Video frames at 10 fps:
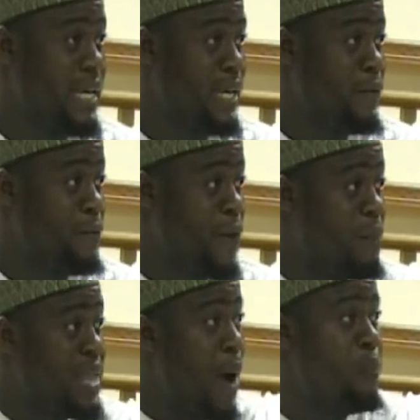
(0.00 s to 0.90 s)

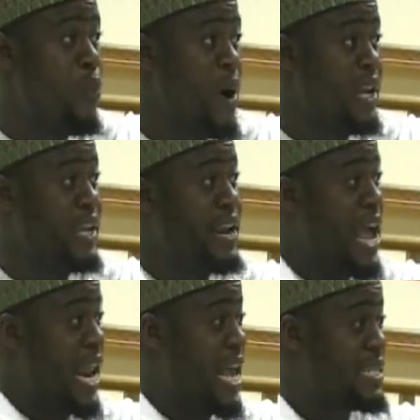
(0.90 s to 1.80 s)
from that point he
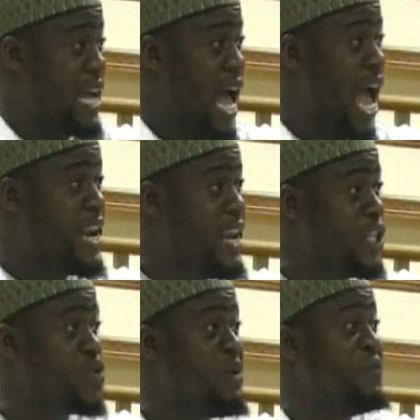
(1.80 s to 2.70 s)
realized that I need
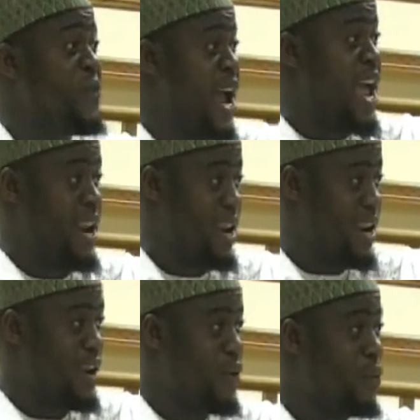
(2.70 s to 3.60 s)
to be friend
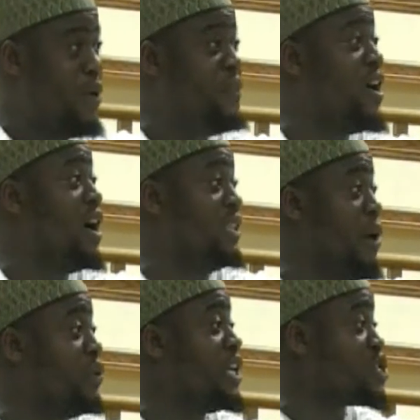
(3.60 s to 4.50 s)
with
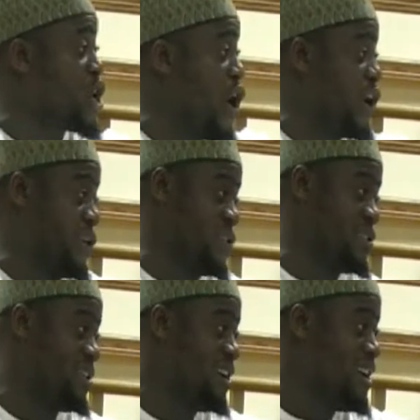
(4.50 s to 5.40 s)
the scholars.
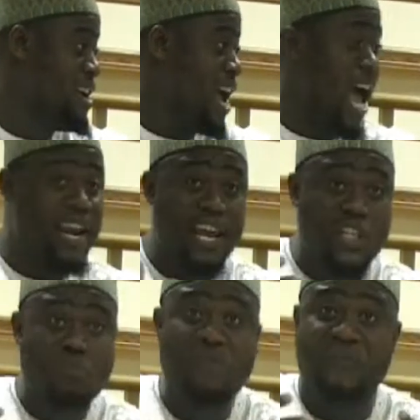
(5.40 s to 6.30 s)
I need
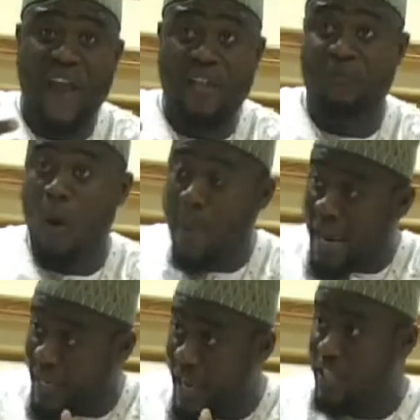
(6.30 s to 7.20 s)
to be friend for my
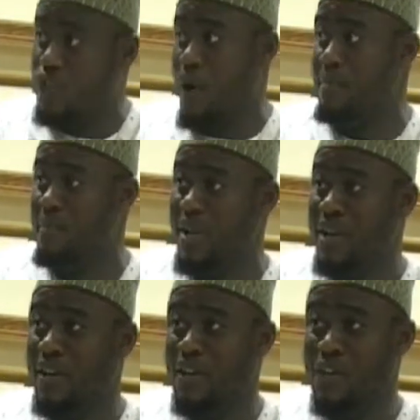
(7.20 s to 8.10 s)
kingdom
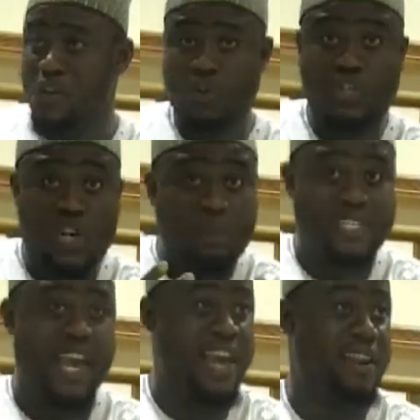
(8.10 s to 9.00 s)
to
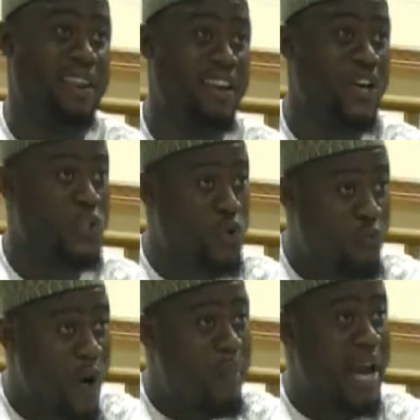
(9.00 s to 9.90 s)
sustain,
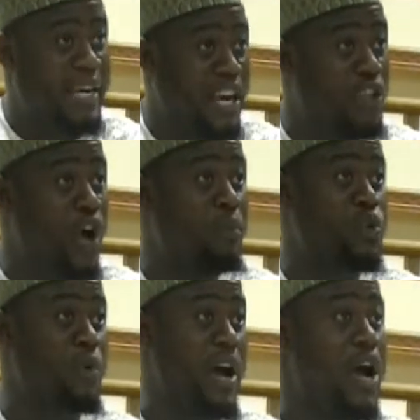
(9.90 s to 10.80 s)
for my kingdom
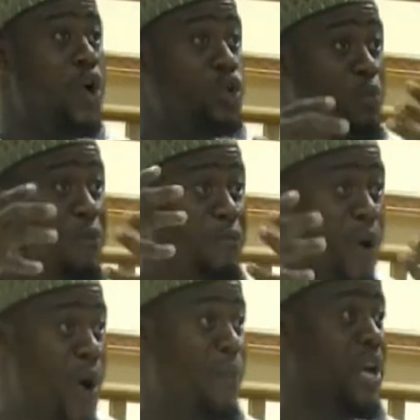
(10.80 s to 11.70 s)
to be
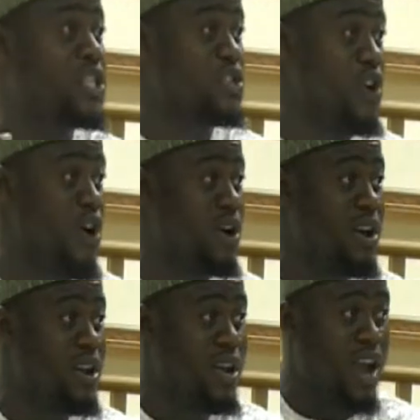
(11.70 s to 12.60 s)
firm and strong.
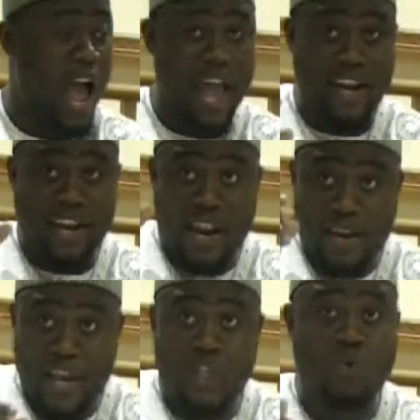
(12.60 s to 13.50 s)
I
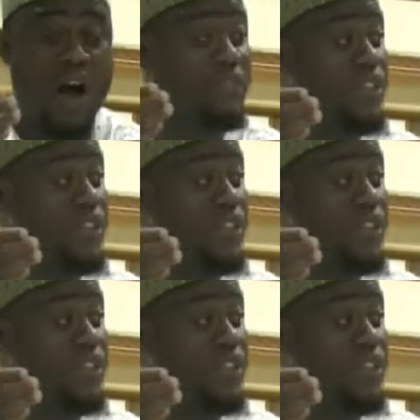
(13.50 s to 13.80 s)
need to have the